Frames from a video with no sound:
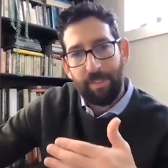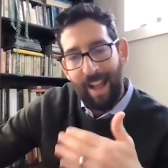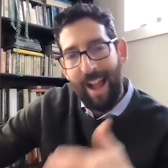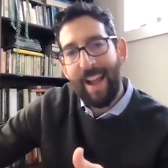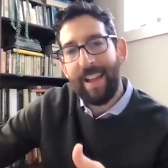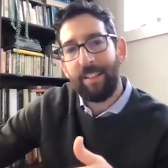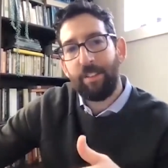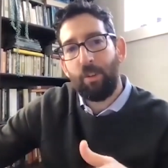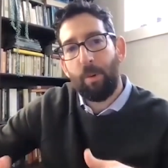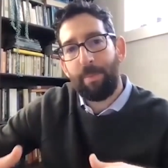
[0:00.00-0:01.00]
tying
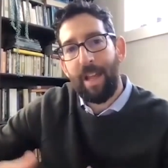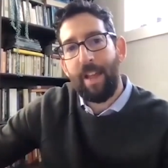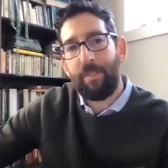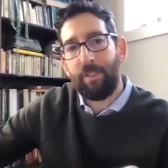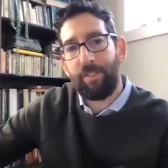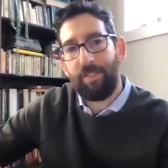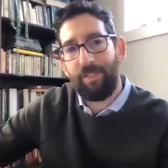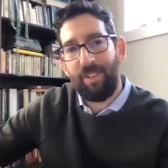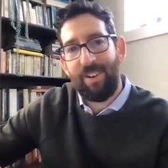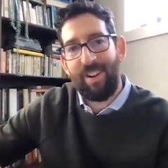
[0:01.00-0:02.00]
your behaviors
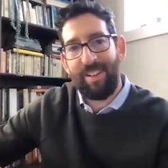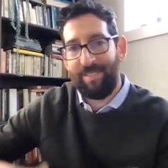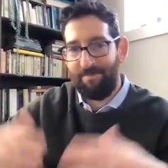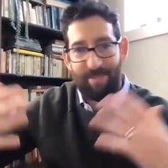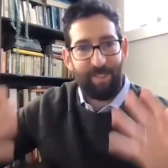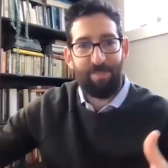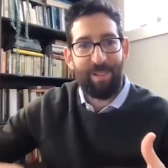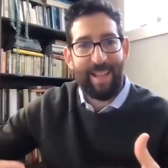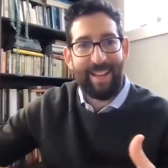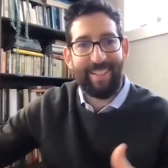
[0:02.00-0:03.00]
on this
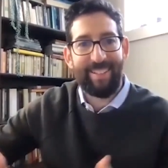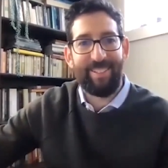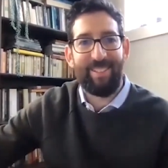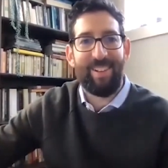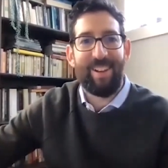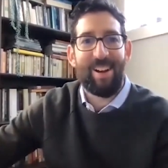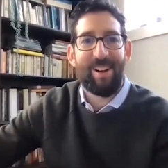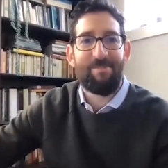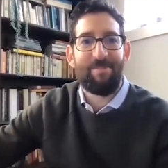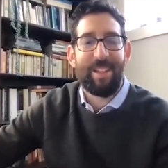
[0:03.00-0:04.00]
planet
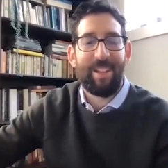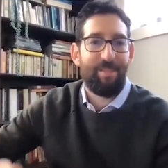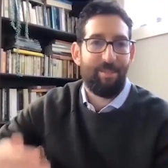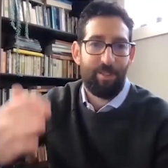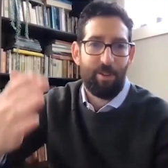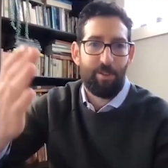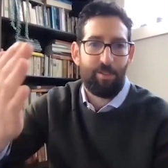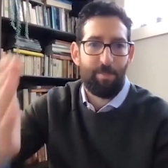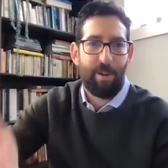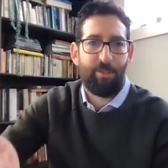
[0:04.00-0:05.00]
um, it, your
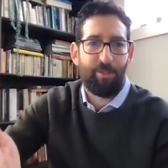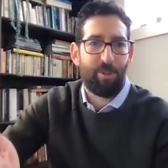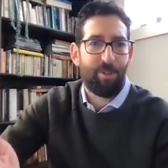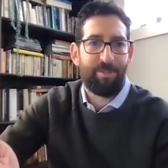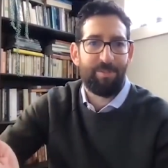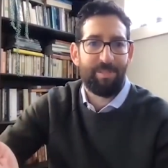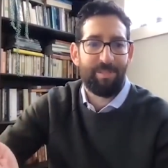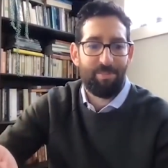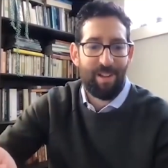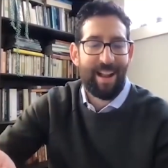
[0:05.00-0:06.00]
spiritual
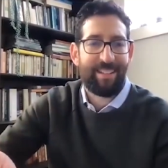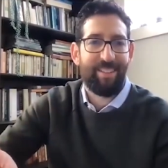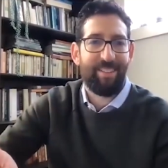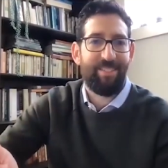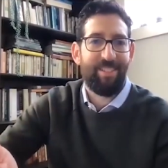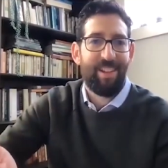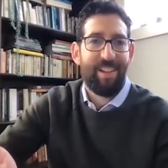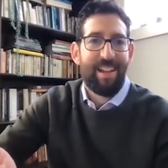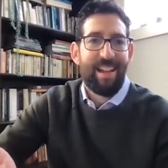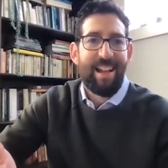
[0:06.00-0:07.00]
practice,
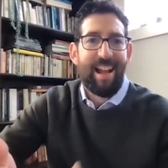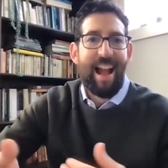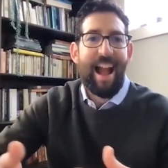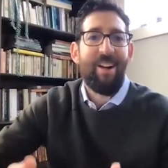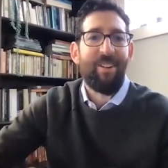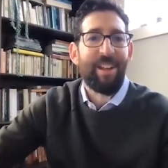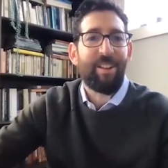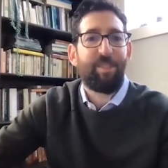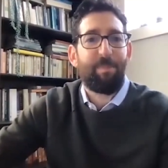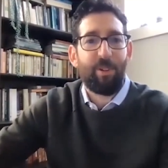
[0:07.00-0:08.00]
how can
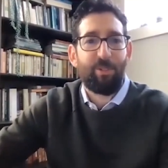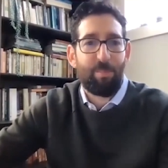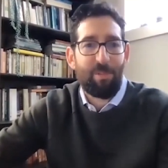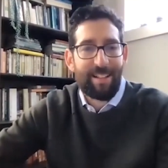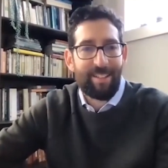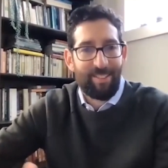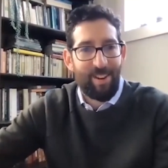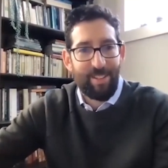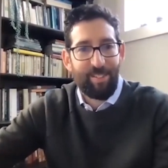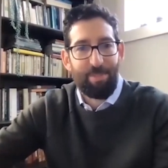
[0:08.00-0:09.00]
a spiritual practice
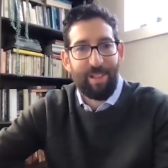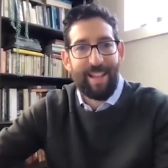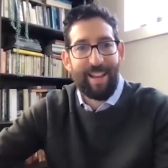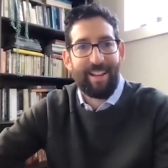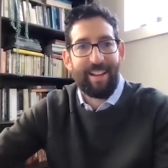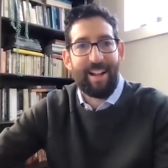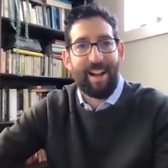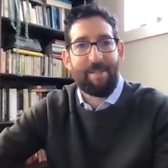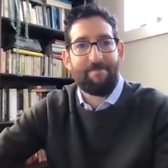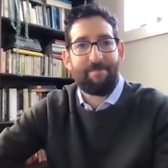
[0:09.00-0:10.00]
on this planet
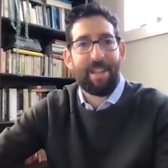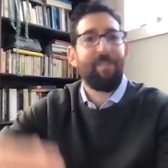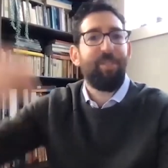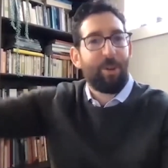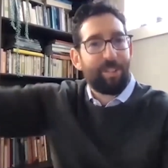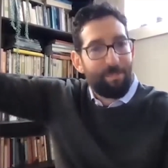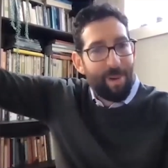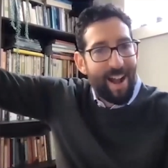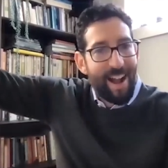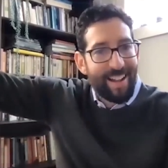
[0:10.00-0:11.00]
um, be influenced
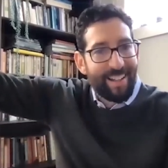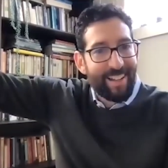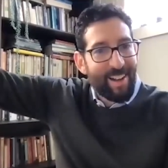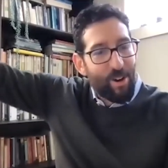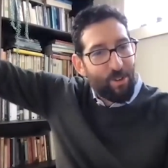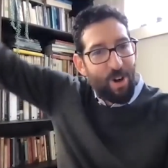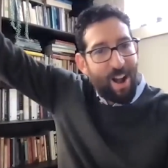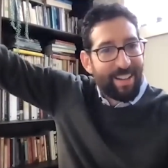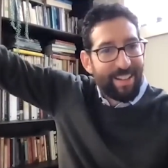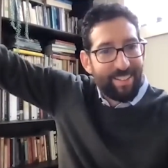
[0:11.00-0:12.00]
by a
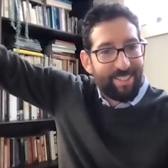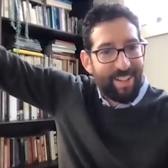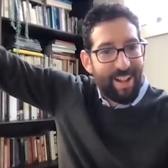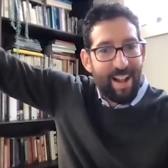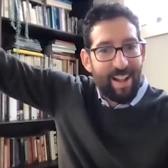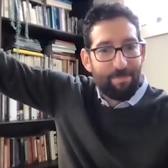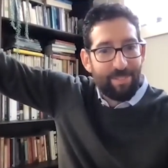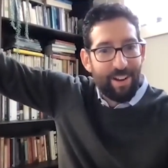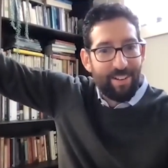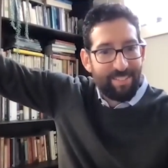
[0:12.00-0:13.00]
rock in the sky up
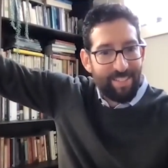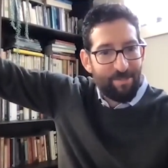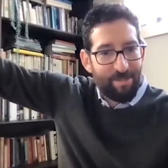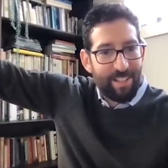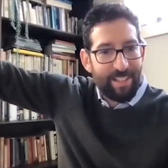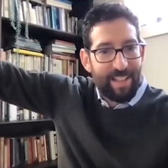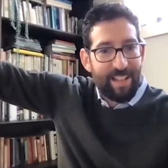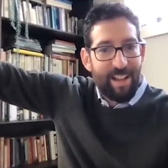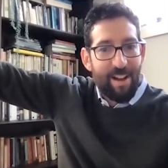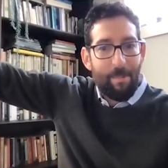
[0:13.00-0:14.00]
there? Is that
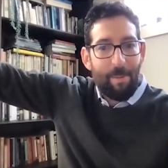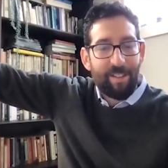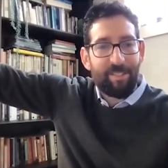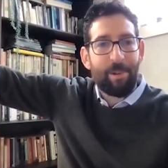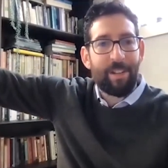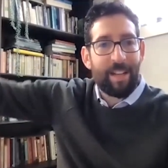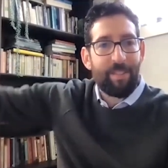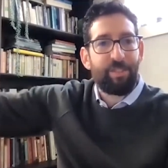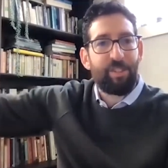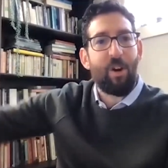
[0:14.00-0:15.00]
really a possibility? And
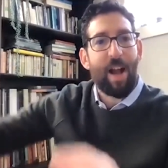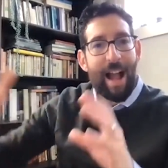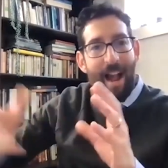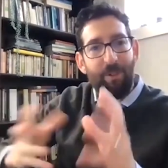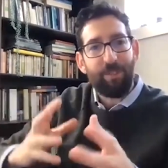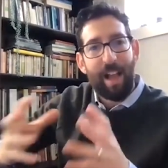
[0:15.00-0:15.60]
if so, how